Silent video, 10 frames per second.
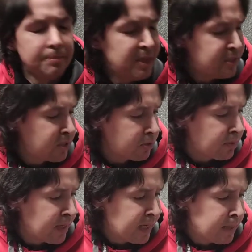
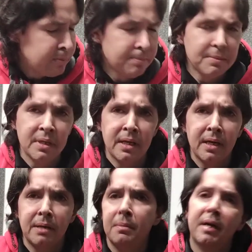Instagram
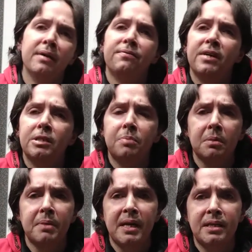and my
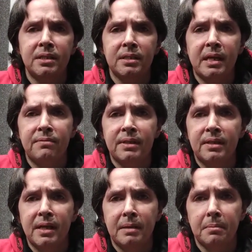Facebook pages and
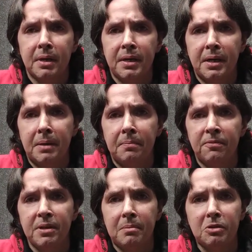everything. But
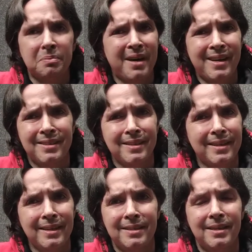for the most part, it's an
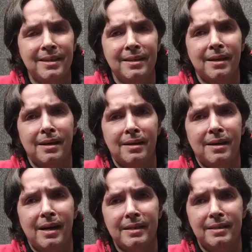easy
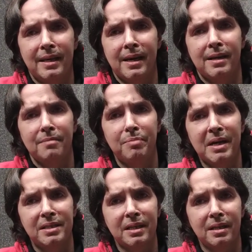idea.
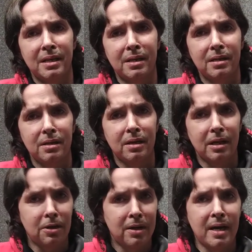Basically, you got
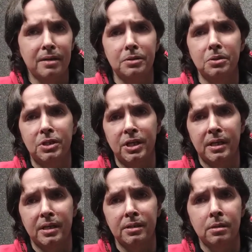to learn how to do the
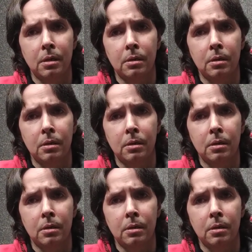chickas.